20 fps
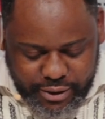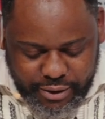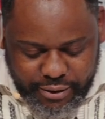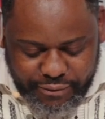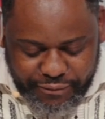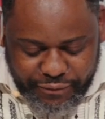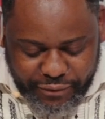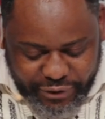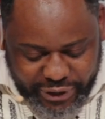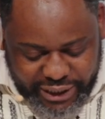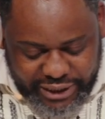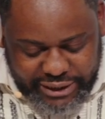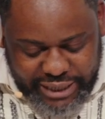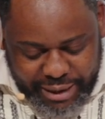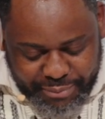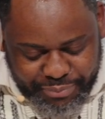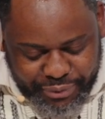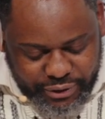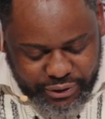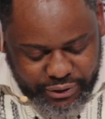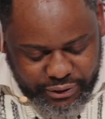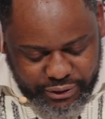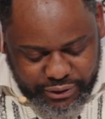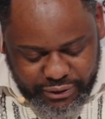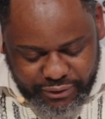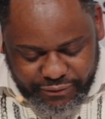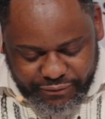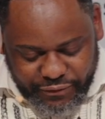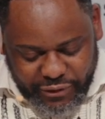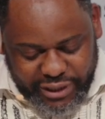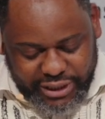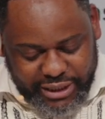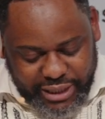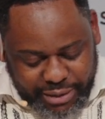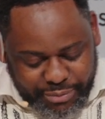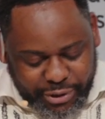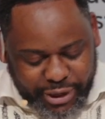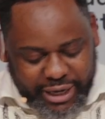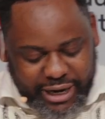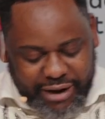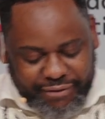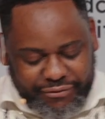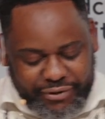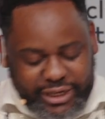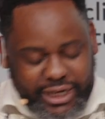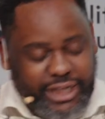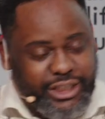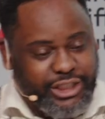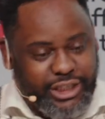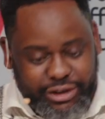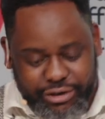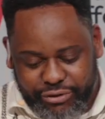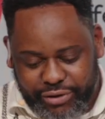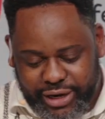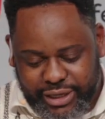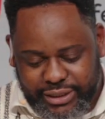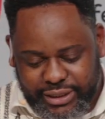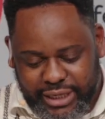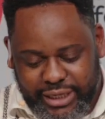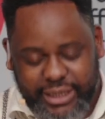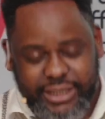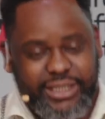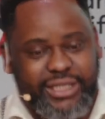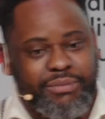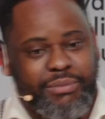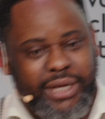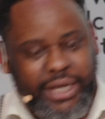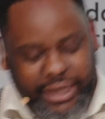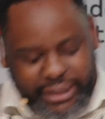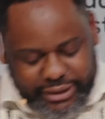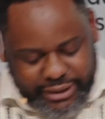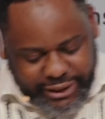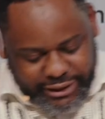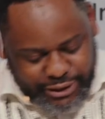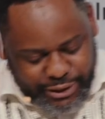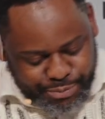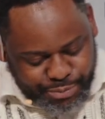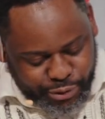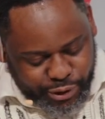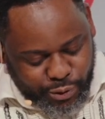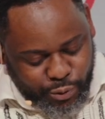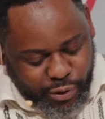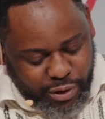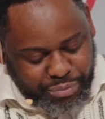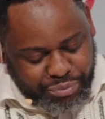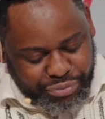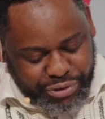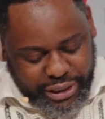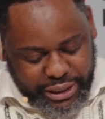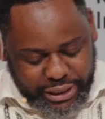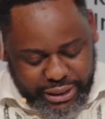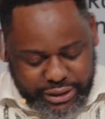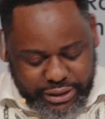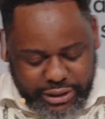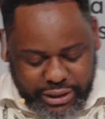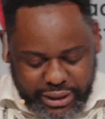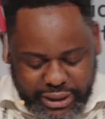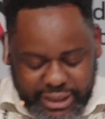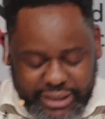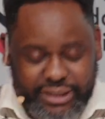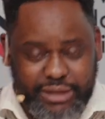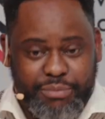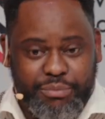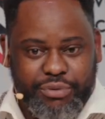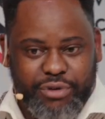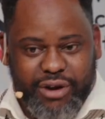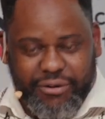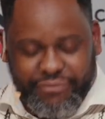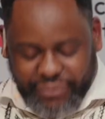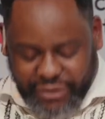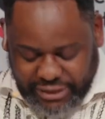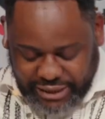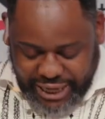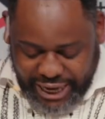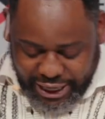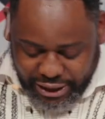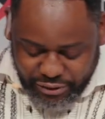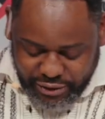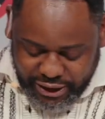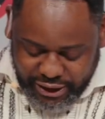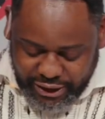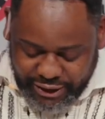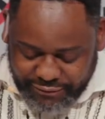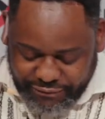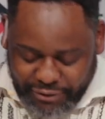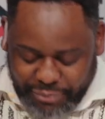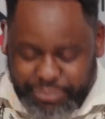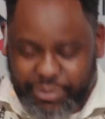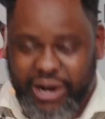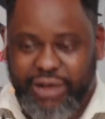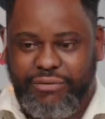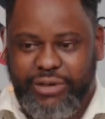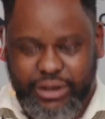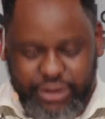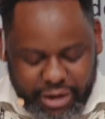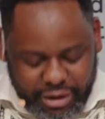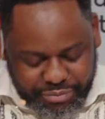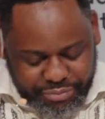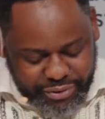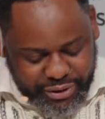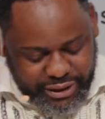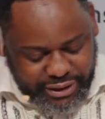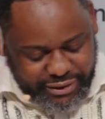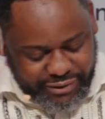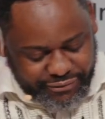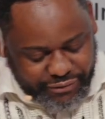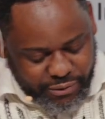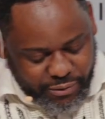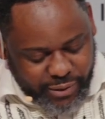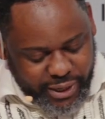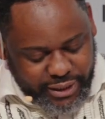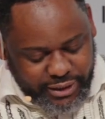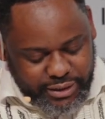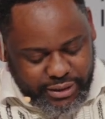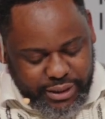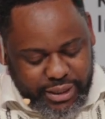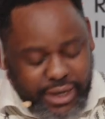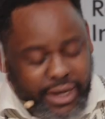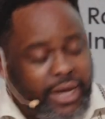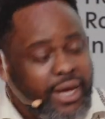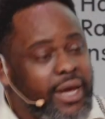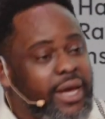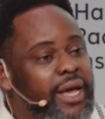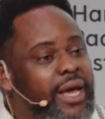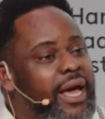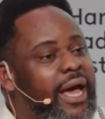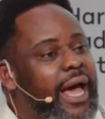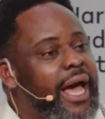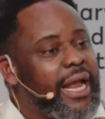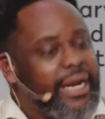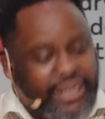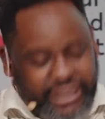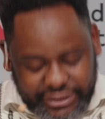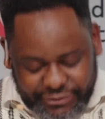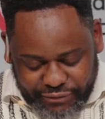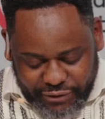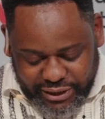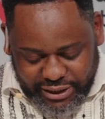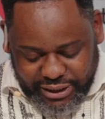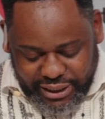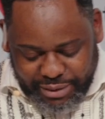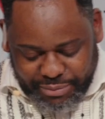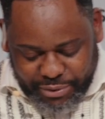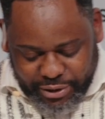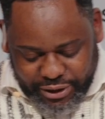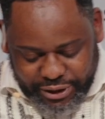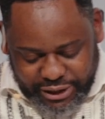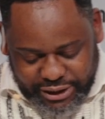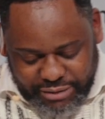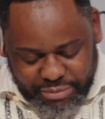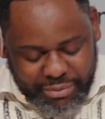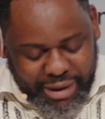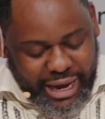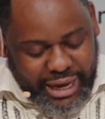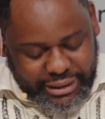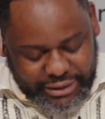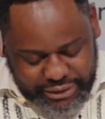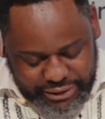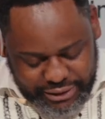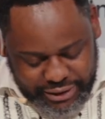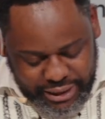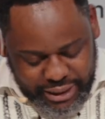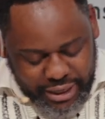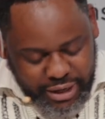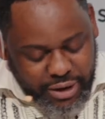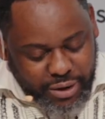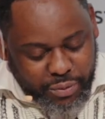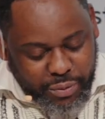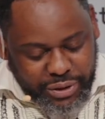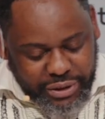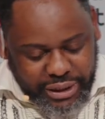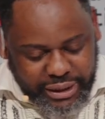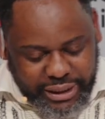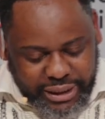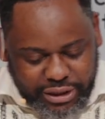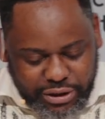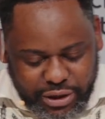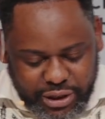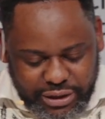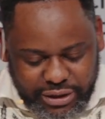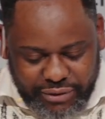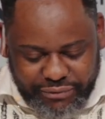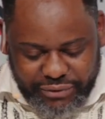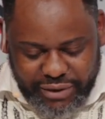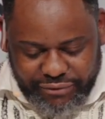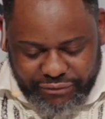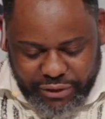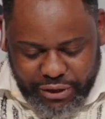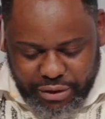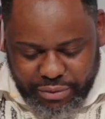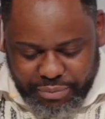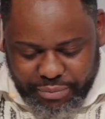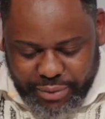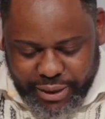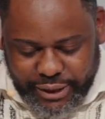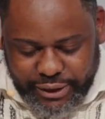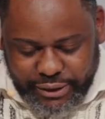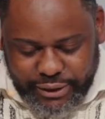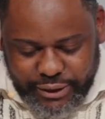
For example, forced labor in Africa generates an estimated $13.1 billion in profits annually for private companies of the West, and this forced labor is masked with the discourse of development.